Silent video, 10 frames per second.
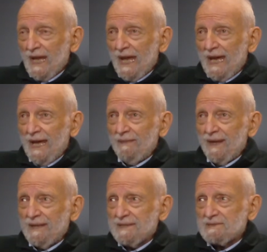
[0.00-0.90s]
And
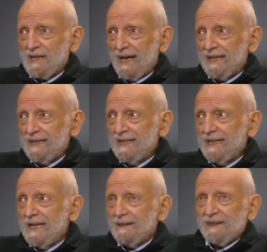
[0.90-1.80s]
they decided
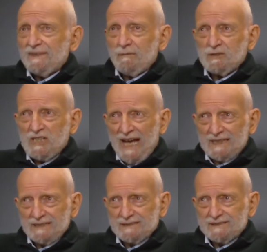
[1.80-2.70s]
that they were
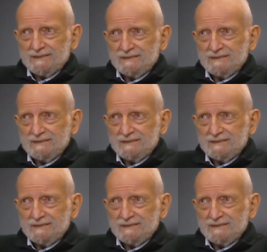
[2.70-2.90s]
jackals.